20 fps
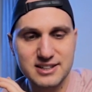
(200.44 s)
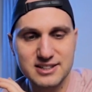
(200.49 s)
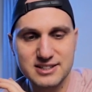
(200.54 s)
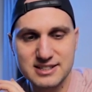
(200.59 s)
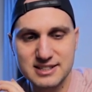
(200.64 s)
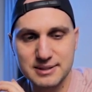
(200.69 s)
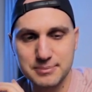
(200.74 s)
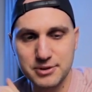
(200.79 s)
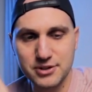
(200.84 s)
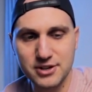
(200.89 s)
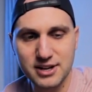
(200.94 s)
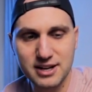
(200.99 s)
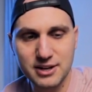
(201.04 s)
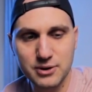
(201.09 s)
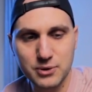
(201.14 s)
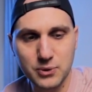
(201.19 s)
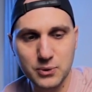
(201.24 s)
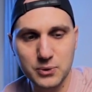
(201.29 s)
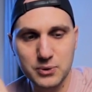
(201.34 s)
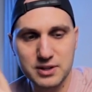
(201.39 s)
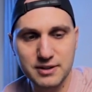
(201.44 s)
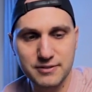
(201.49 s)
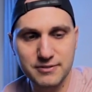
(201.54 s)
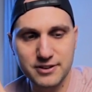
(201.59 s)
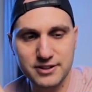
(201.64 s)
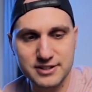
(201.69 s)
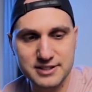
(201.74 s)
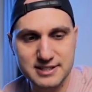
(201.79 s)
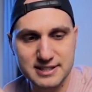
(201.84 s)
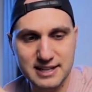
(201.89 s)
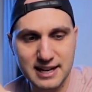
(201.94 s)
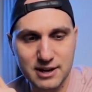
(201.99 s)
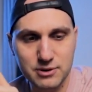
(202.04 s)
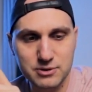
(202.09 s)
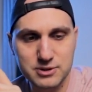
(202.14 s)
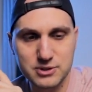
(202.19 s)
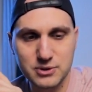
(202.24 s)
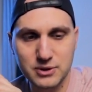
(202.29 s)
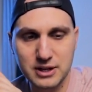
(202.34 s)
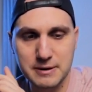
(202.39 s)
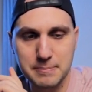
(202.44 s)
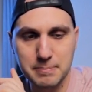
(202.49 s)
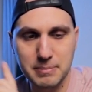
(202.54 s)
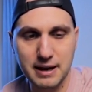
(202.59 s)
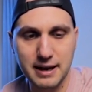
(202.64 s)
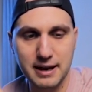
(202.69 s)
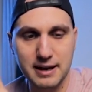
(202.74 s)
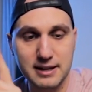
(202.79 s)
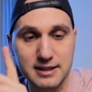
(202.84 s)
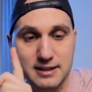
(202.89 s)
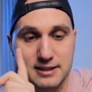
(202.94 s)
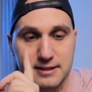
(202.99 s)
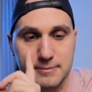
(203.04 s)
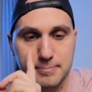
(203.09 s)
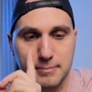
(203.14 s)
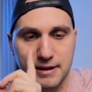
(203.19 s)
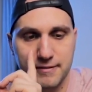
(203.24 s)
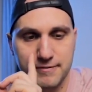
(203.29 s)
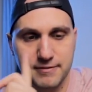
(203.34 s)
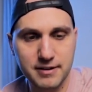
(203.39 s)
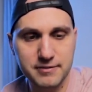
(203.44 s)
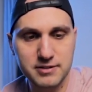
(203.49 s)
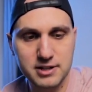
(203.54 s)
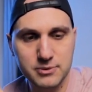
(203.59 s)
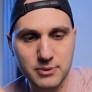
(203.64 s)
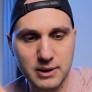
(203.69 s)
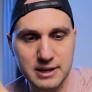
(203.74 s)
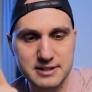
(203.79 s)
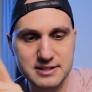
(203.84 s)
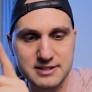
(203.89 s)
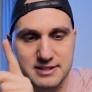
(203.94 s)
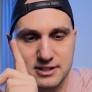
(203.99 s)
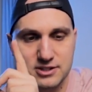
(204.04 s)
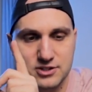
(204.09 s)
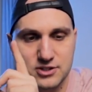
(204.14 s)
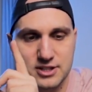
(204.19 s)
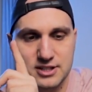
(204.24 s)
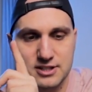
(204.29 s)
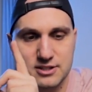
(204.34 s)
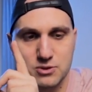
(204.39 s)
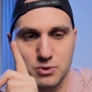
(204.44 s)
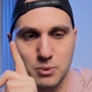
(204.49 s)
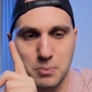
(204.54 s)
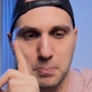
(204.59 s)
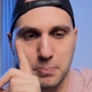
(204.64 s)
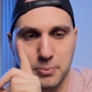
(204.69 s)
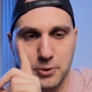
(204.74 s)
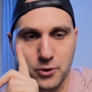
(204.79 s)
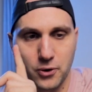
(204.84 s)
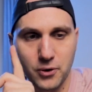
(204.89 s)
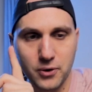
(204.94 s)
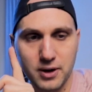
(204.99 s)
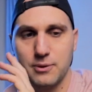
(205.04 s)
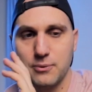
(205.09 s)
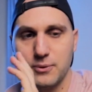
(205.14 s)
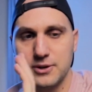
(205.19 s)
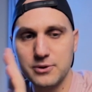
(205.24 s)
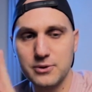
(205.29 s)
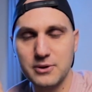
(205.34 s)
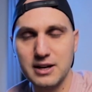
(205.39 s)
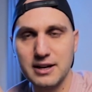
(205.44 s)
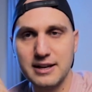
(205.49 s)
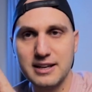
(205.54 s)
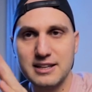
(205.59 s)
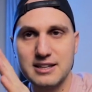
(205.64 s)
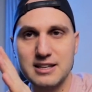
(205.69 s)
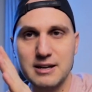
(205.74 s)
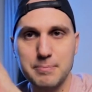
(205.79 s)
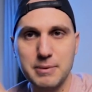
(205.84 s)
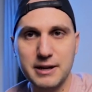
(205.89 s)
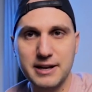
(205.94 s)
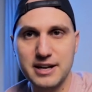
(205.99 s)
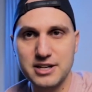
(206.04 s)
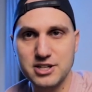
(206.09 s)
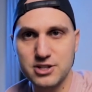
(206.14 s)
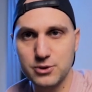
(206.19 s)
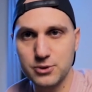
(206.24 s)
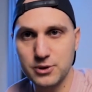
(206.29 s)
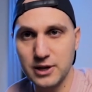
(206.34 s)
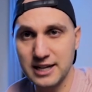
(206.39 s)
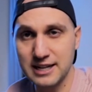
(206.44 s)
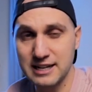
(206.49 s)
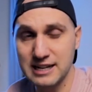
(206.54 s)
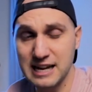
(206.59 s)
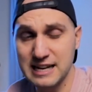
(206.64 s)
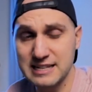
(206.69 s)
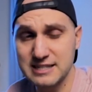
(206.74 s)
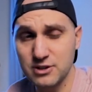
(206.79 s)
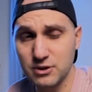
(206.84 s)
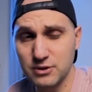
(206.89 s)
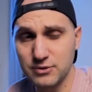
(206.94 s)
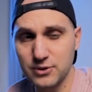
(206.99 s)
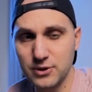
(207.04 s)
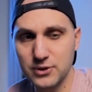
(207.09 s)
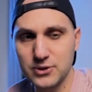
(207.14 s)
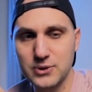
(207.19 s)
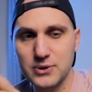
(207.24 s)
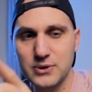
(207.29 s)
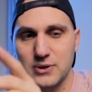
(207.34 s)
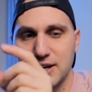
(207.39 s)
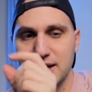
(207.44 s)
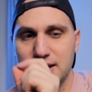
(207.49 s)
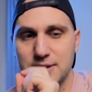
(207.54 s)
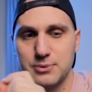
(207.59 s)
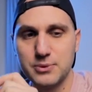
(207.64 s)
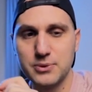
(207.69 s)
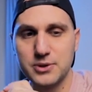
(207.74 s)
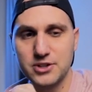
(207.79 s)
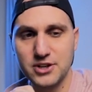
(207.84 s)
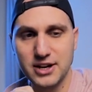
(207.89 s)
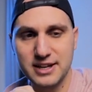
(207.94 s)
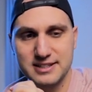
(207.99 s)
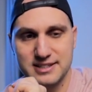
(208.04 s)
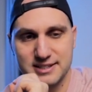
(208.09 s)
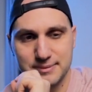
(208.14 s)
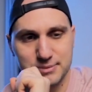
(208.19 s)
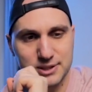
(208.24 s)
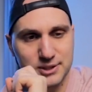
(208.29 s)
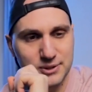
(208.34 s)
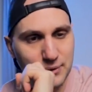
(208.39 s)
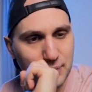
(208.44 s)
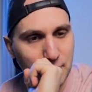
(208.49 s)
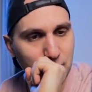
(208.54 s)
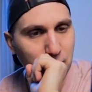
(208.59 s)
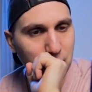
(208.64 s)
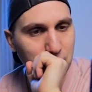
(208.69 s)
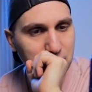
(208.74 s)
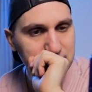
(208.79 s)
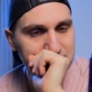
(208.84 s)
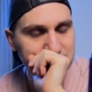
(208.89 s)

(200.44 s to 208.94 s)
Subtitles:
some really cool different styles you can play. My favorite one is the 3D Zoom Pro. When you click it, the application will analyze your photo and will create something cool.